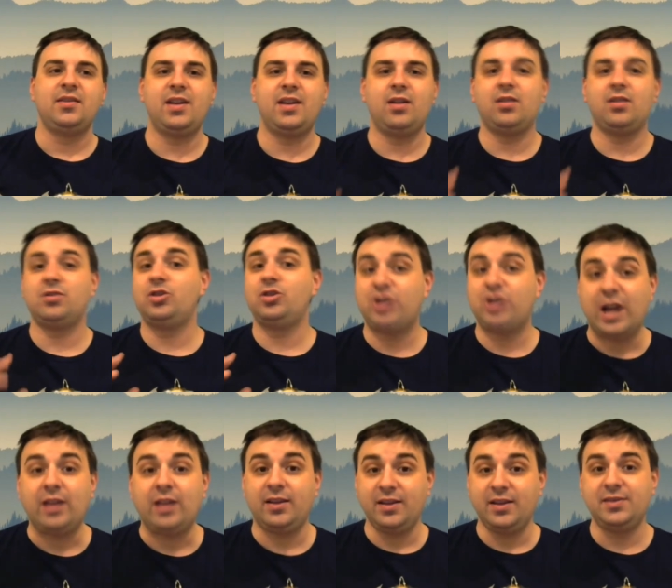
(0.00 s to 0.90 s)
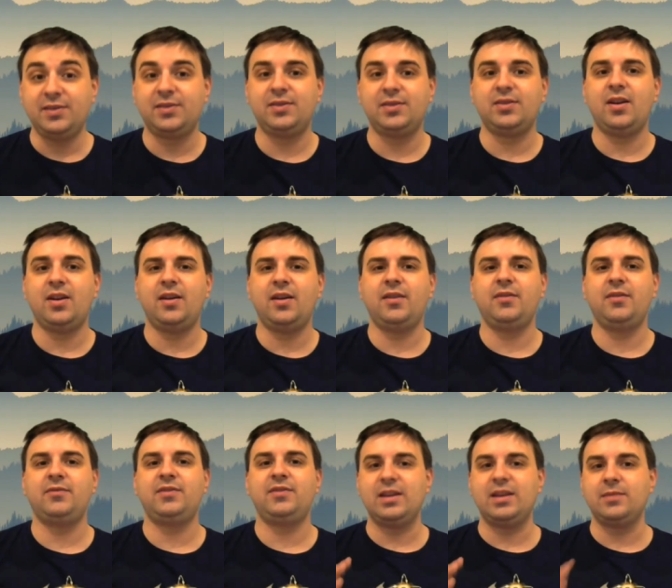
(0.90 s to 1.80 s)
They're jealous of
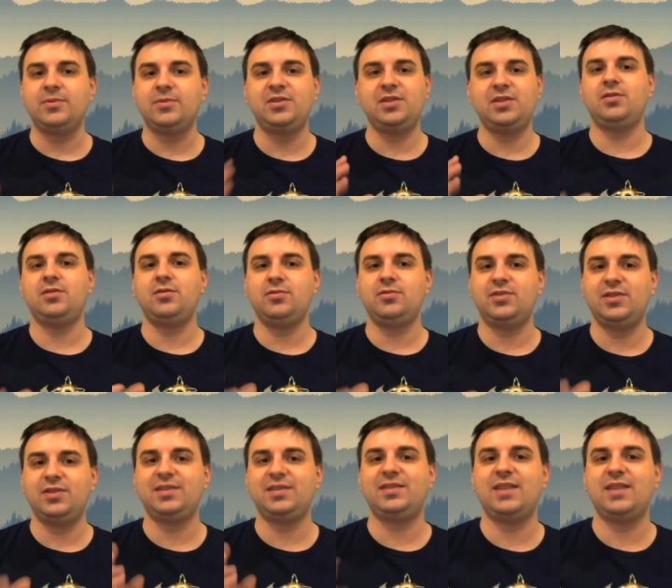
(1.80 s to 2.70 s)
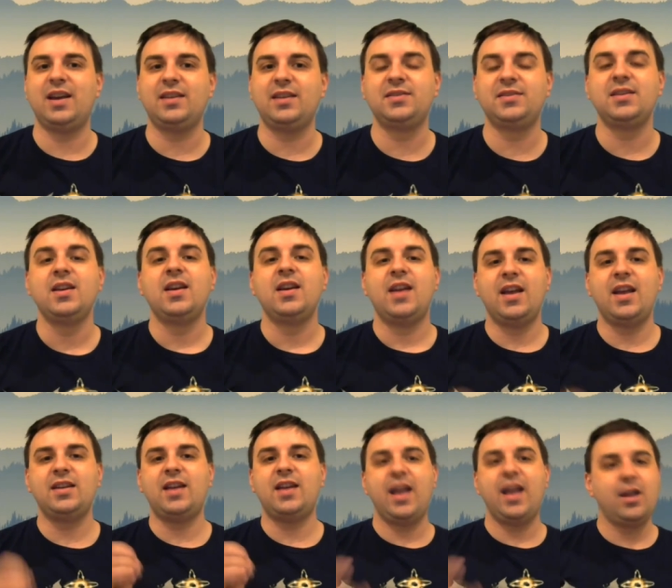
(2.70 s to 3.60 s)
the M C U success
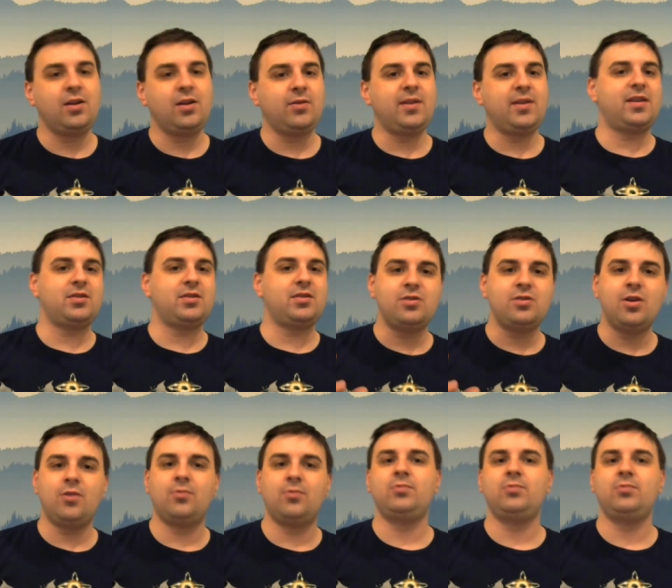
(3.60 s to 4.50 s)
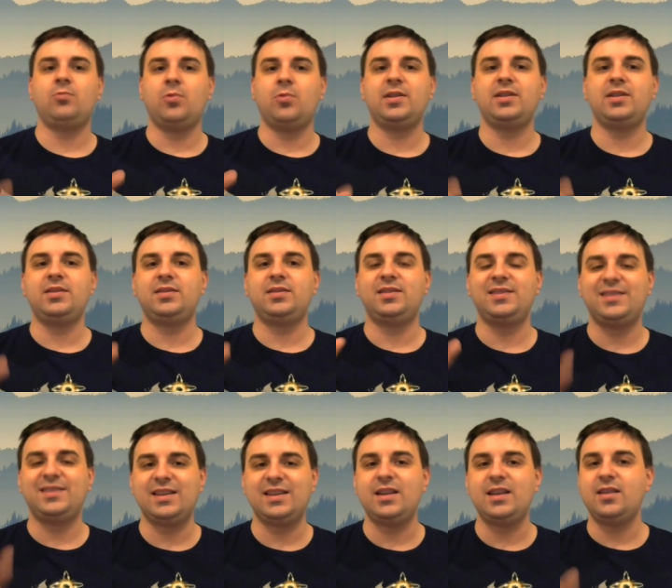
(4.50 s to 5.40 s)
and angry that no one wanted to
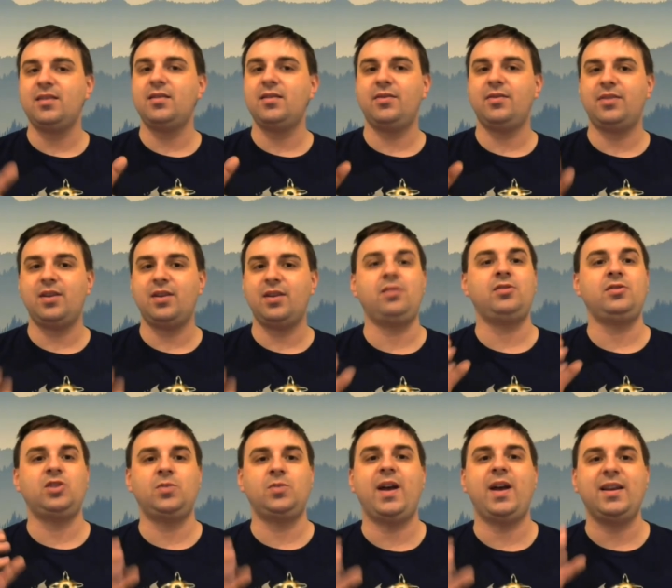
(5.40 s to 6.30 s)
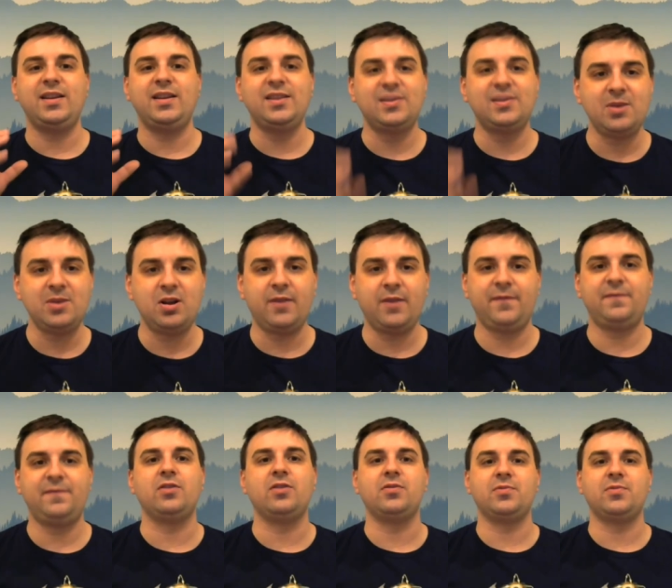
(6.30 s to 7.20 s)
see their Spidey spin-off
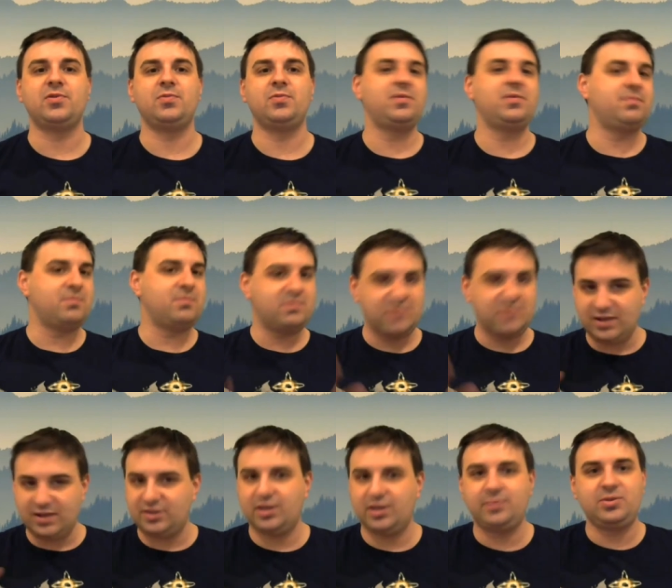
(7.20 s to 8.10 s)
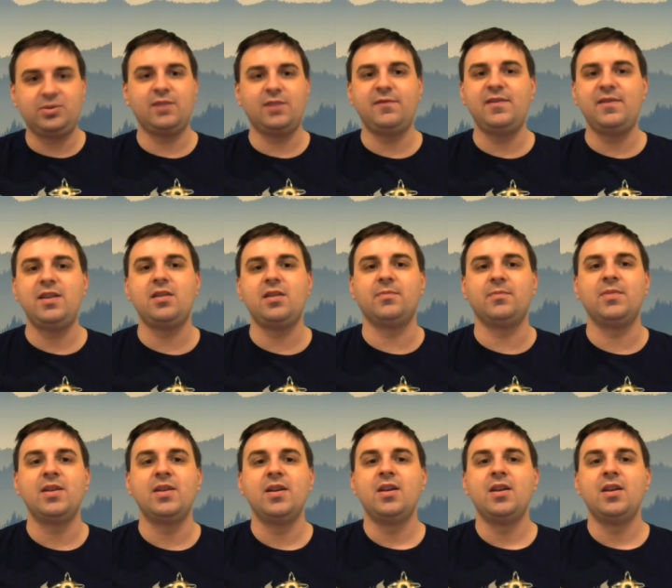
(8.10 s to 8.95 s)
films, with the exception of Venom.